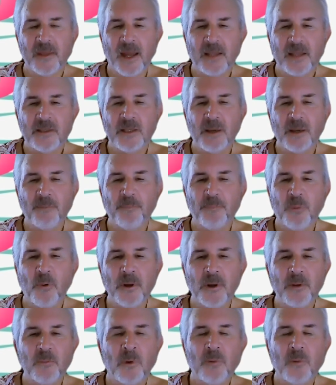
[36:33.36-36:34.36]
At some
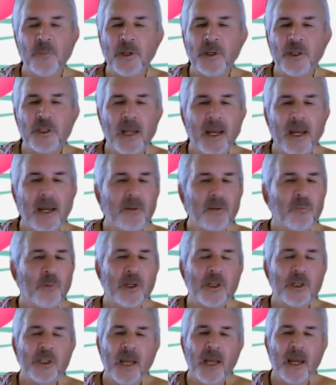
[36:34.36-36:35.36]
point when we chant
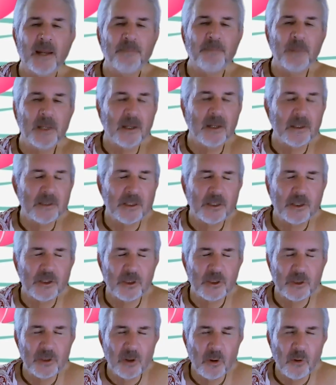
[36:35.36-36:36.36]
because it's
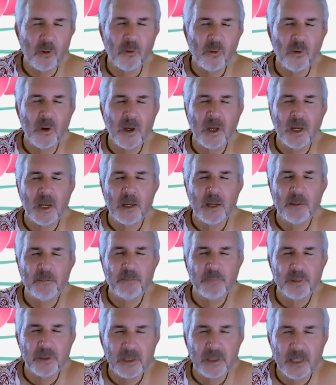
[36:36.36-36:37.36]
so
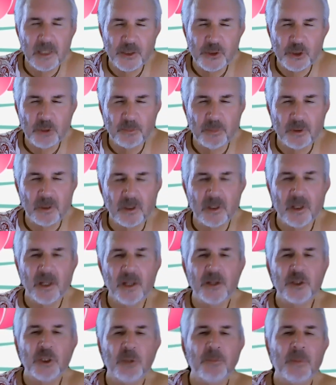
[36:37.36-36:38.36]
pleasurable
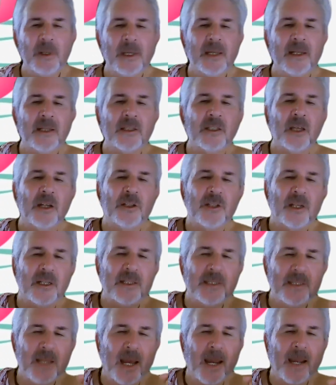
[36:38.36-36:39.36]
to be in such
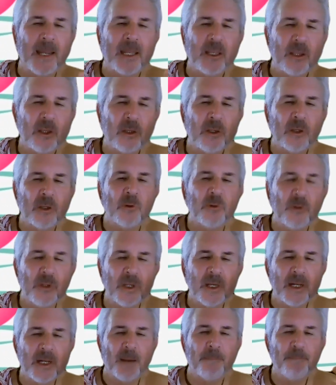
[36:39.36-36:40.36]
a tight
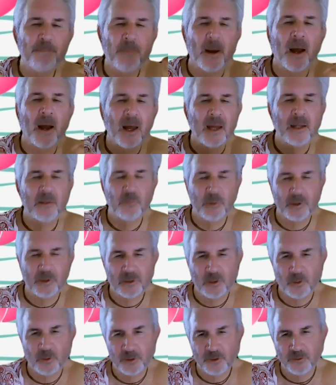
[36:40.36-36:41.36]
union, a bond
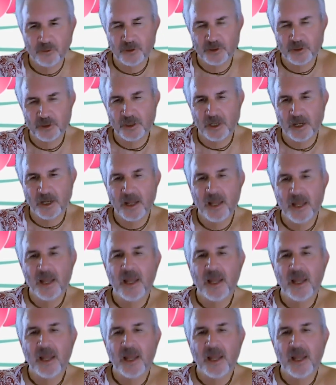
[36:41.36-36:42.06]
with Lord Krishna.